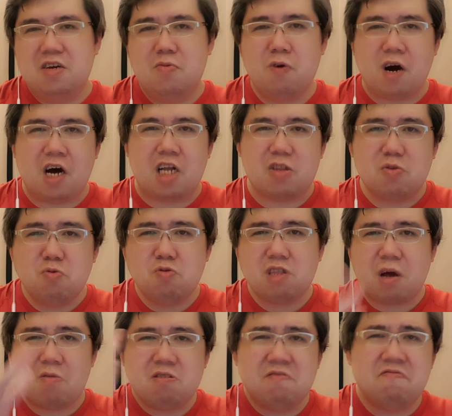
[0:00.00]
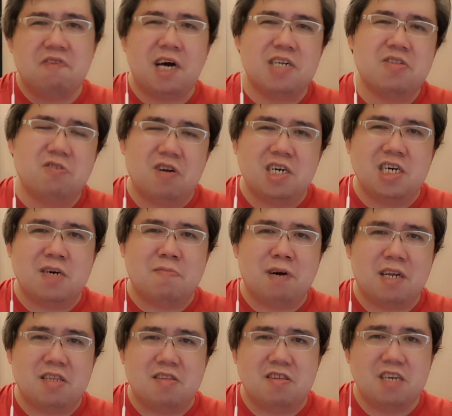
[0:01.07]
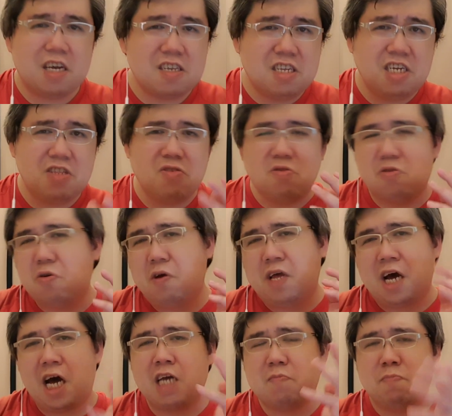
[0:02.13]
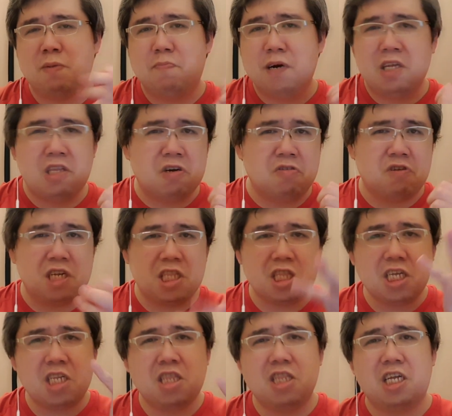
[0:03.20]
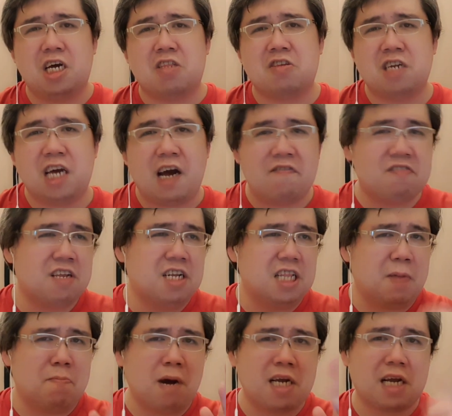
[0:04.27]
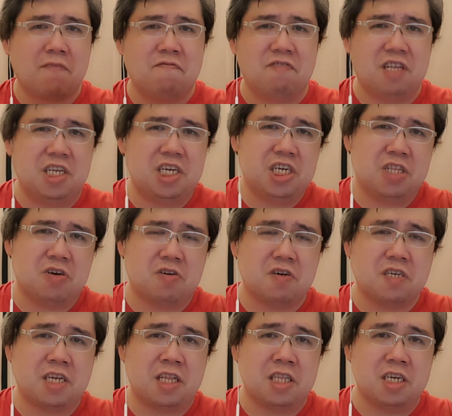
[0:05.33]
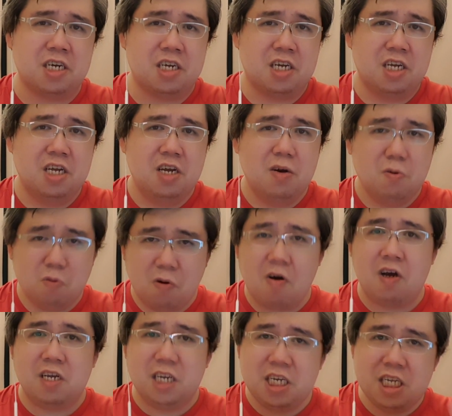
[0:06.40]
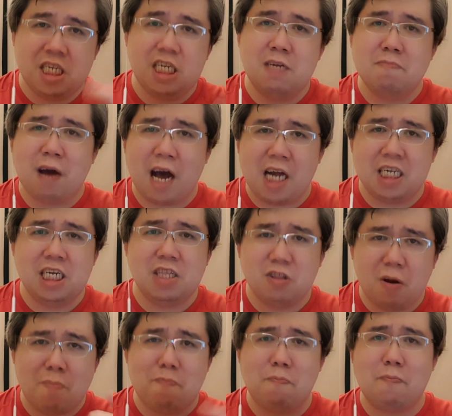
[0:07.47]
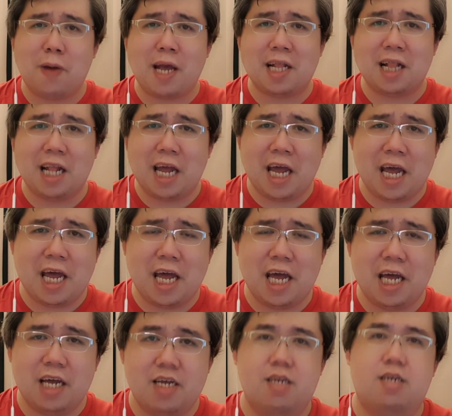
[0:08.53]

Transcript: $2,500 a month. Just need to go and ask people to return their tray after they makan finish in hawker center. Easy money, not bad leh.